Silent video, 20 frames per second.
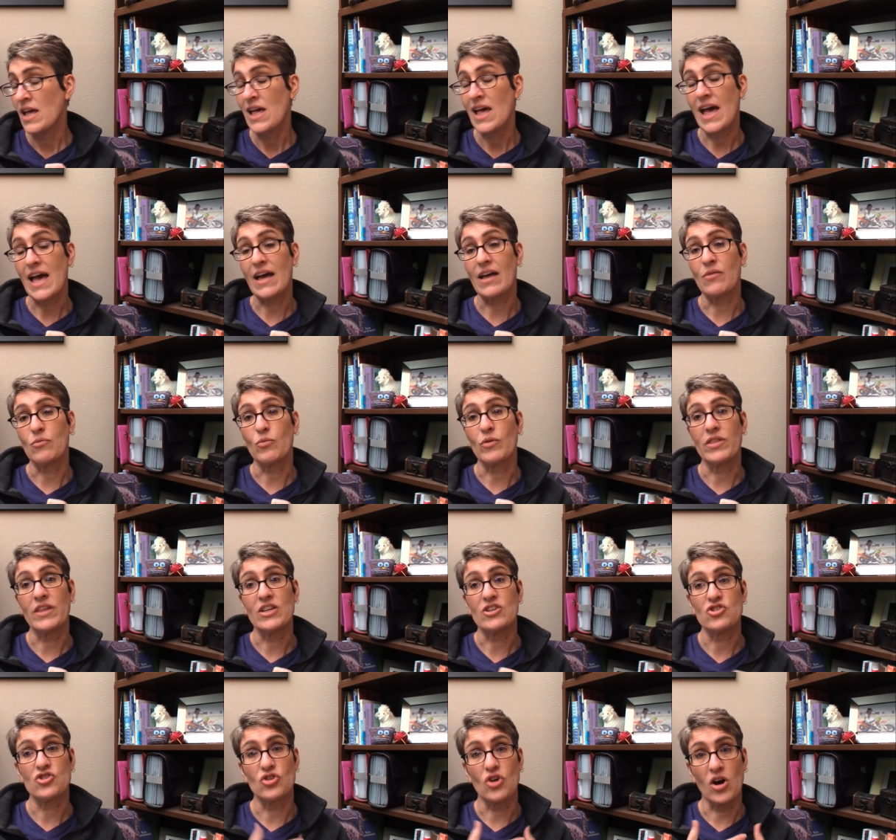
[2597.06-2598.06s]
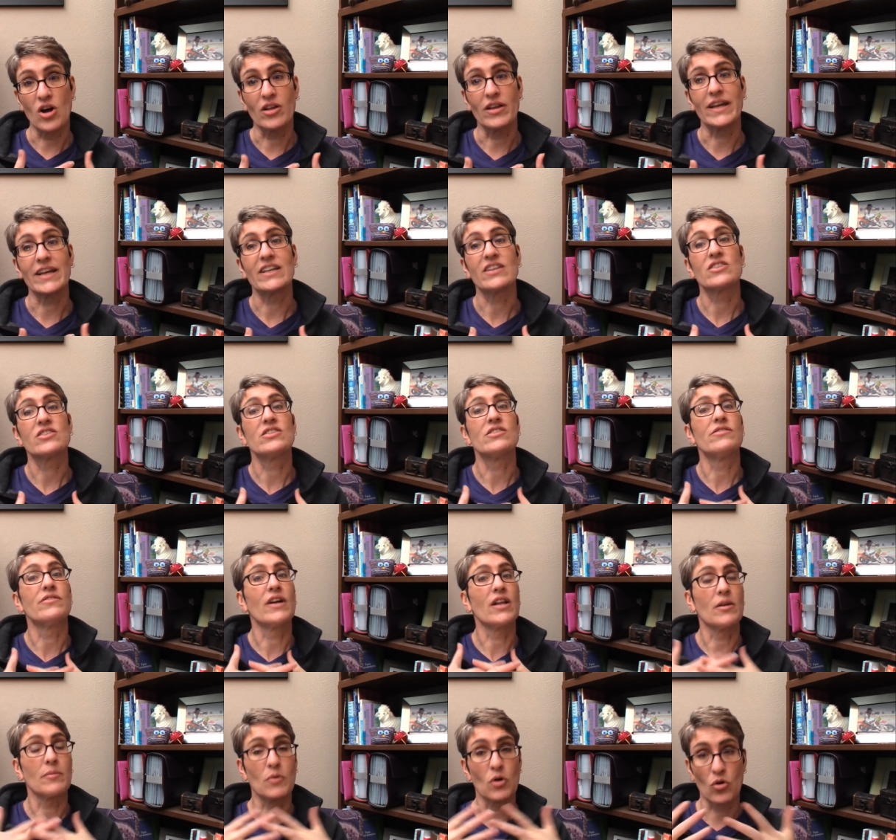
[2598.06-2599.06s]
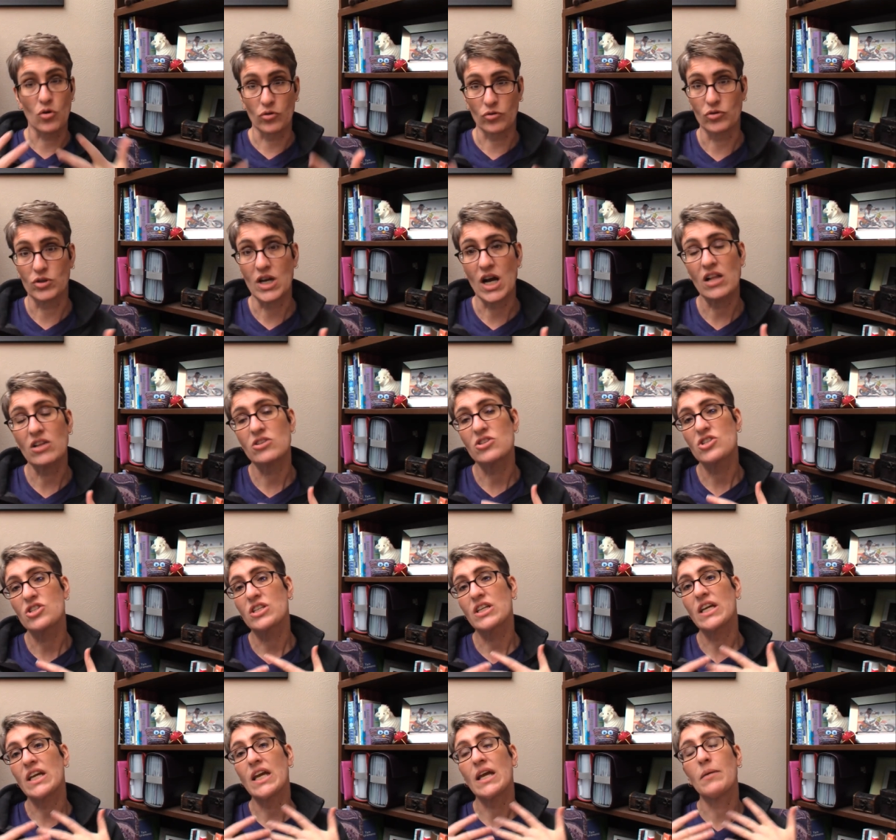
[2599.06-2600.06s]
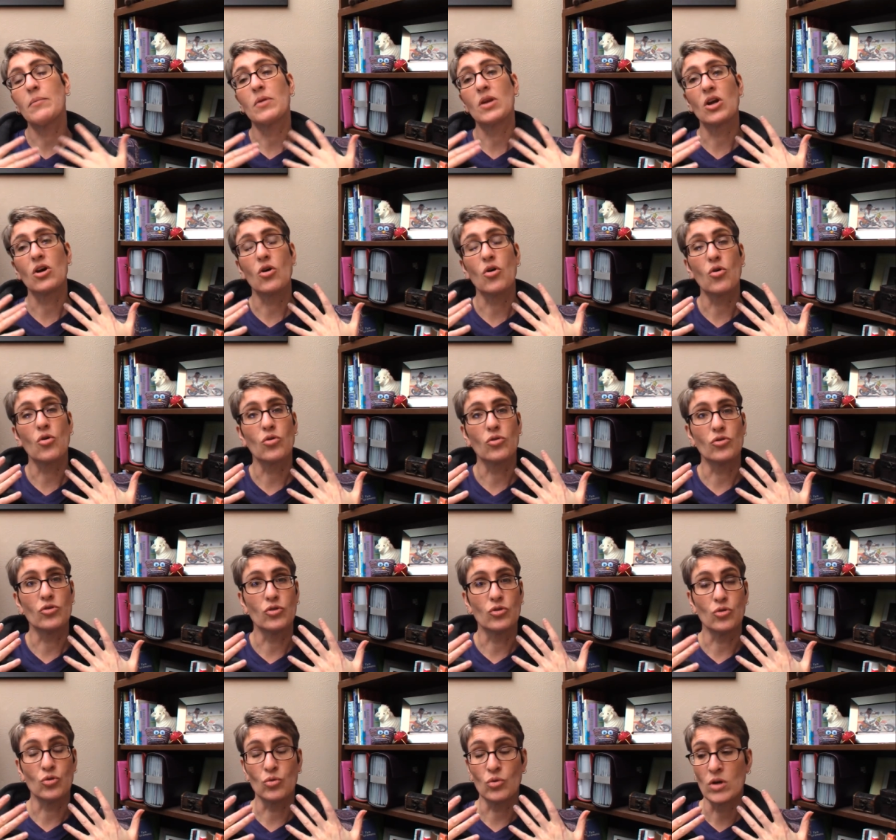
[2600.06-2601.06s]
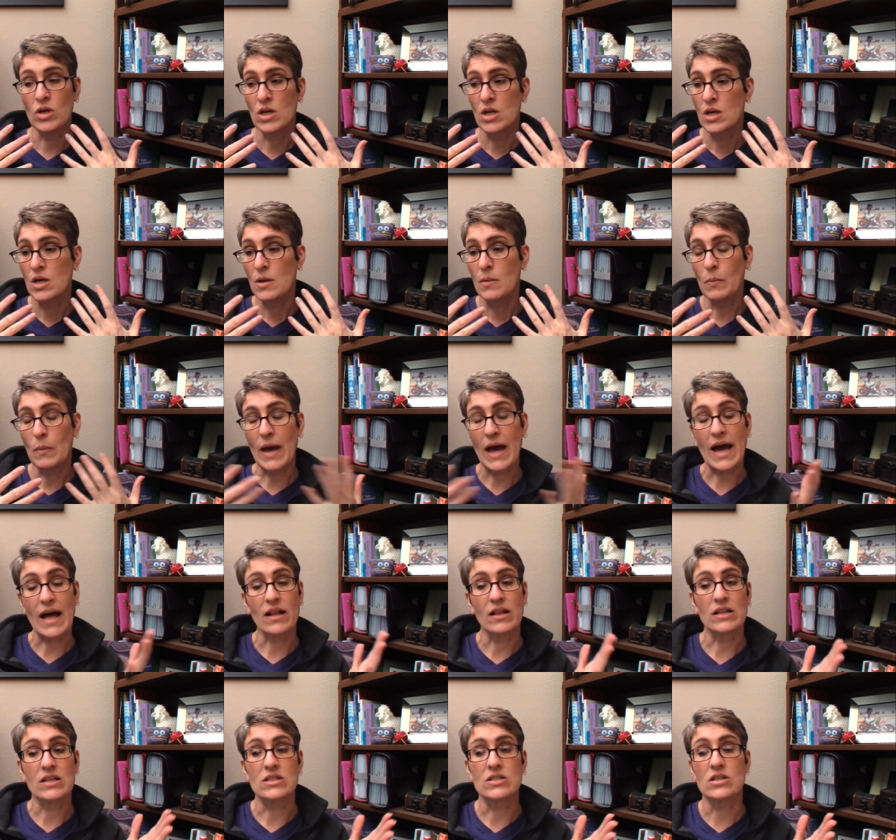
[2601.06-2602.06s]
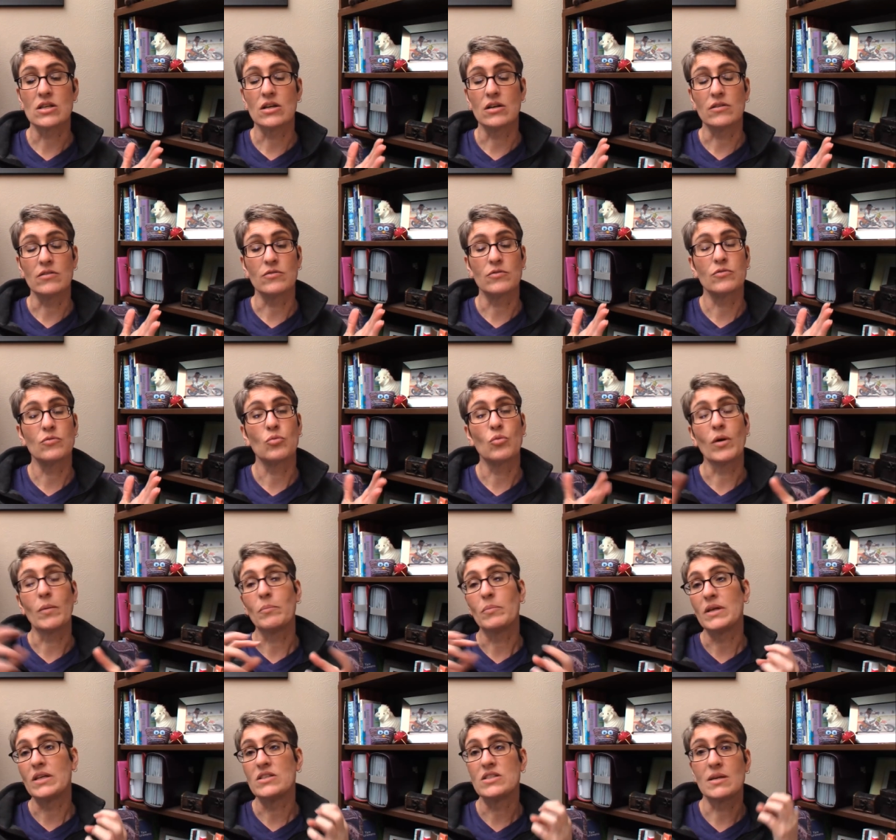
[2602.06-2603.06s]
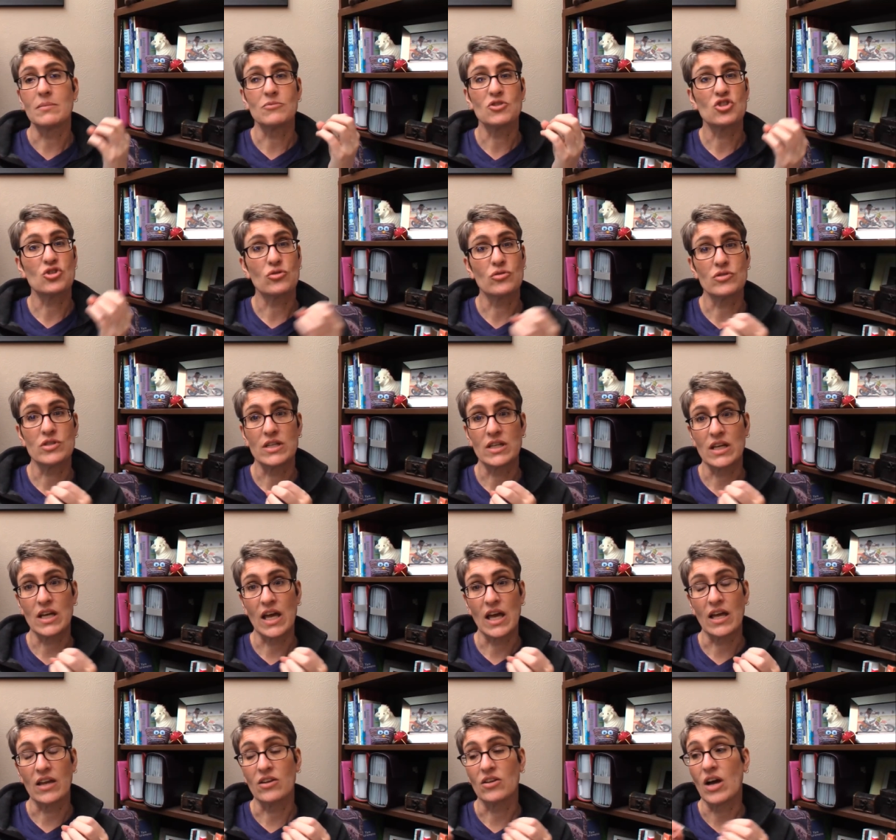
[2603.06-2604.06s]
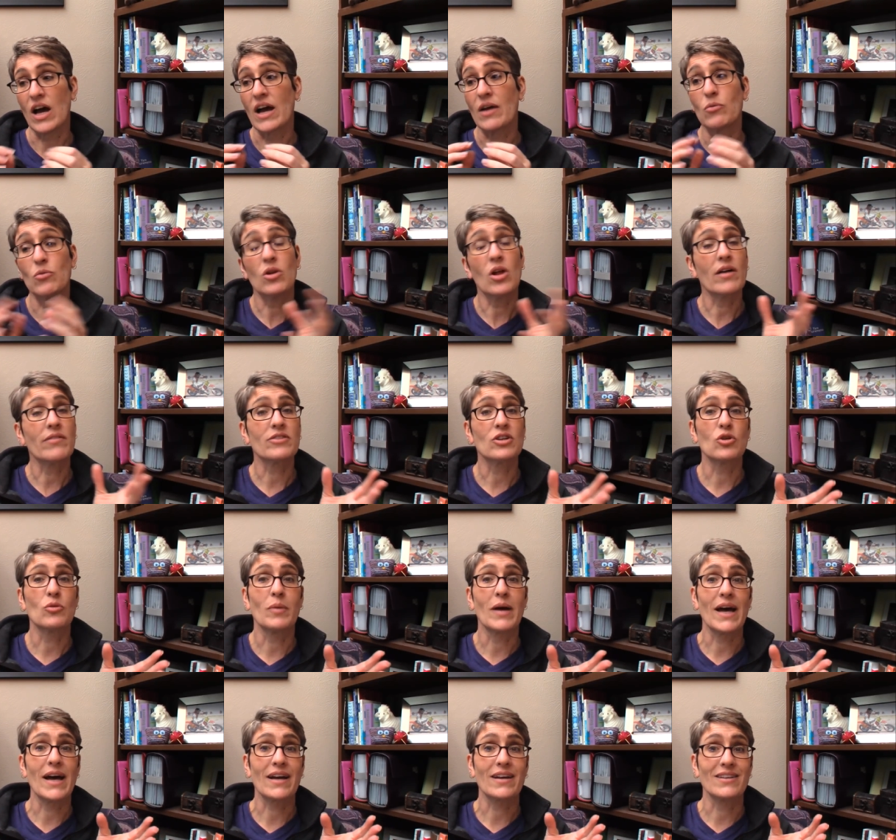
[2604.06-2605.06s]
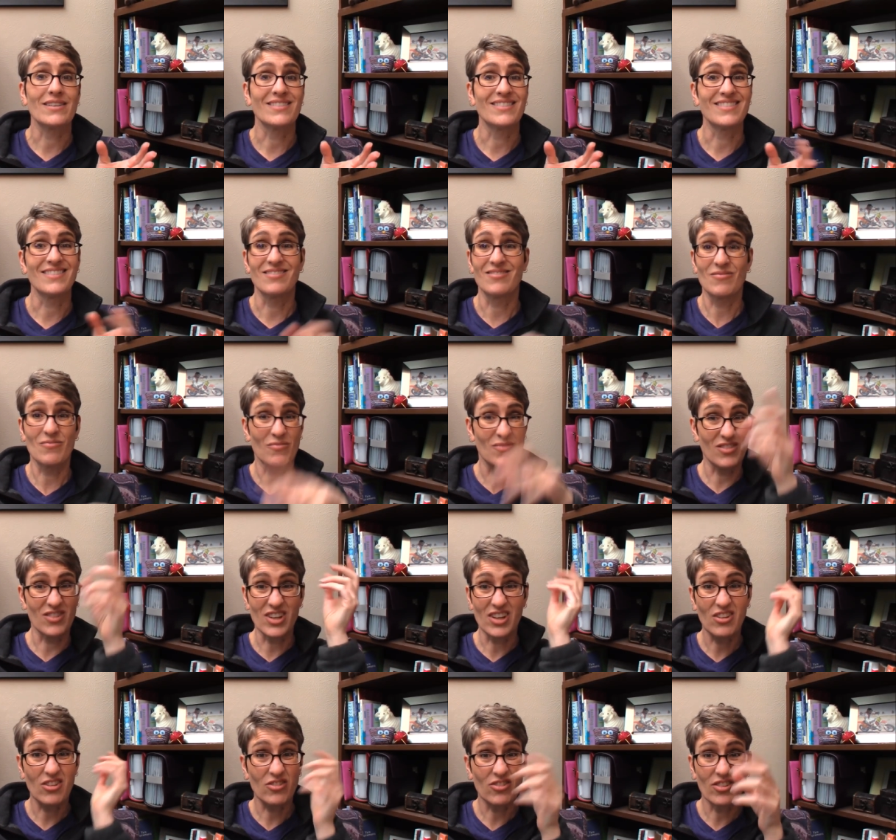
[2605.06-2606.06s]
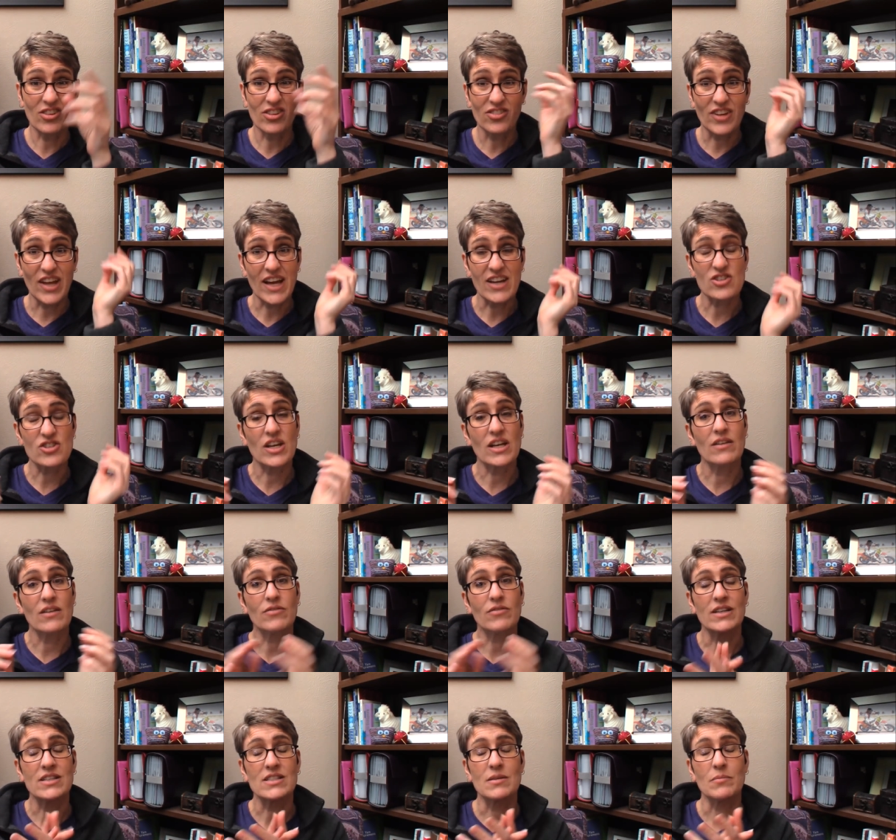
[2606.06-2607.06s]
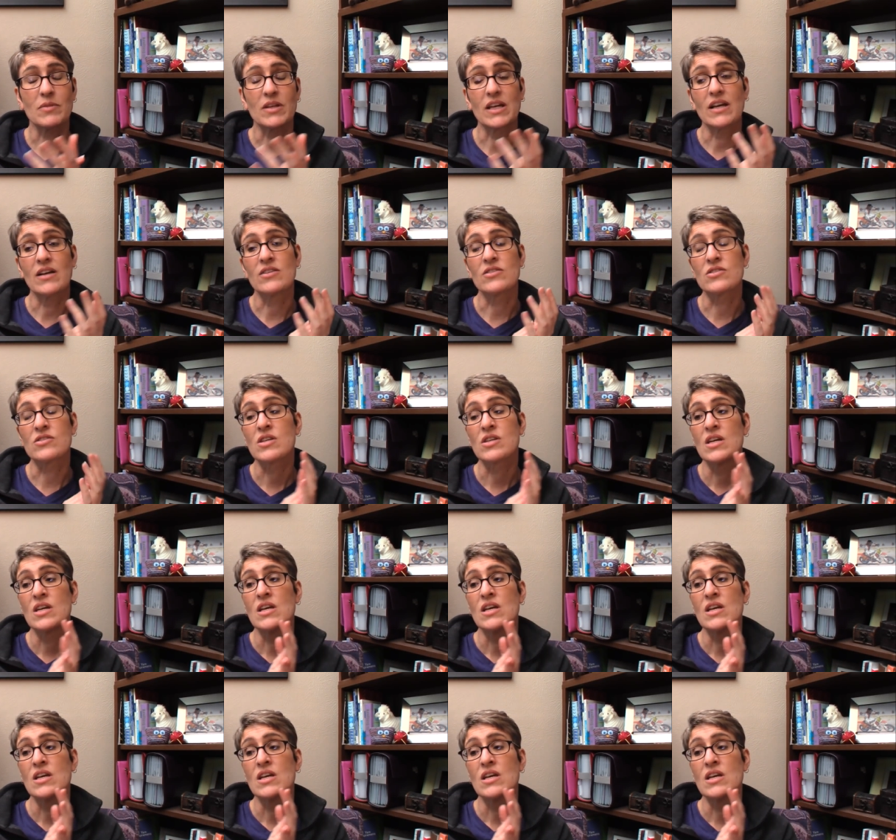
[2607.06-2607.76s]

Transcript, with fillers: And with each doll I get to develop a whole new color scheme and a whole new palette of what beads I'm choosing. And I will often go back and dig through the stash again and find something else.